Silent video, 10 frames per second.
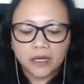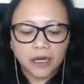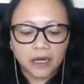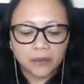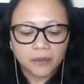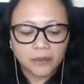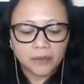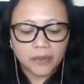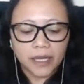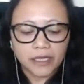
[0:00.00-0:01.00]

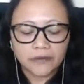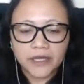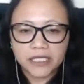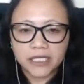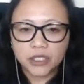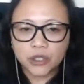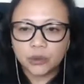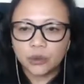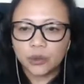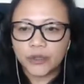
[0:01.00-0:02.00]
And if he is in
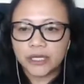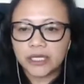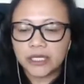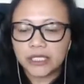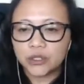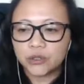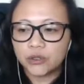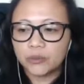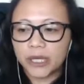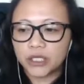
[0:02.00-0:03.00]
school, then he needs
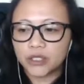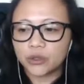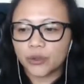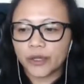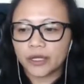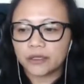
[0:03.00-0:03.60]
to make sure that,